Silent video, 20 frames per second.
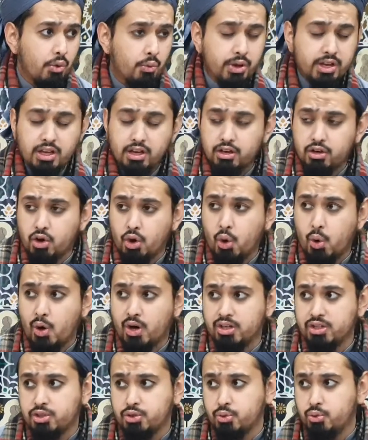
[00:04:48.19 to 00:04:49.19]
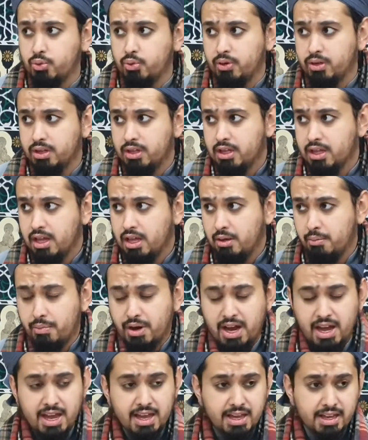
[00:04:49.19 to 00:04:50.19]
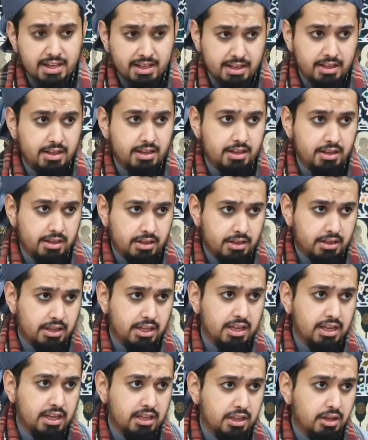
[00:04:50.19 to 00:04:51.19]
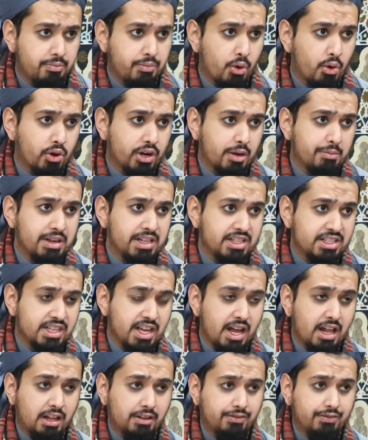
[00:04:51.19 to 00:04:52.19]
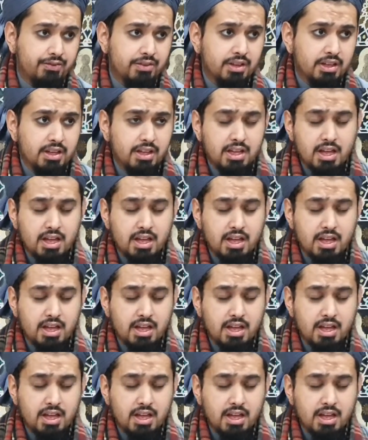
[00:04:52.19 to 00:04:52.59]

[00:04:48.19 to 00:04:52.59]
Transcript: We can go on to buy the program itself